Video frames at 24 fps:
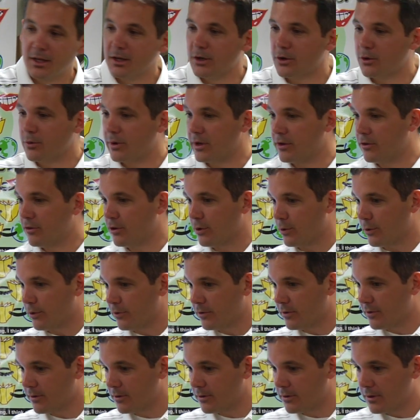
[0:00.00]
Grade
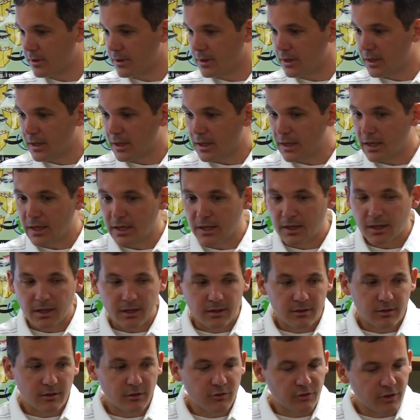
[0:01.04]
twos.
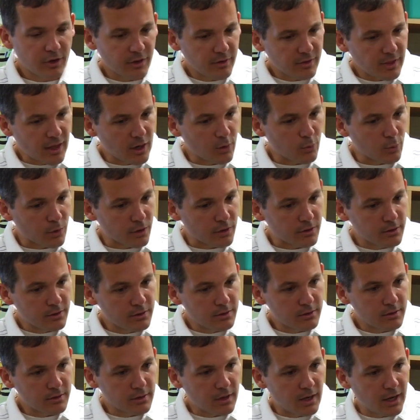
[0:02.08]
Did you hear that word
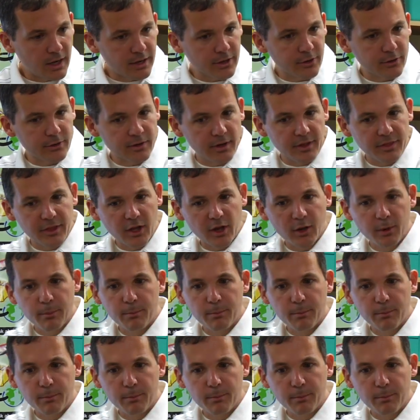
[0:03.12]
yeah. I heard on there?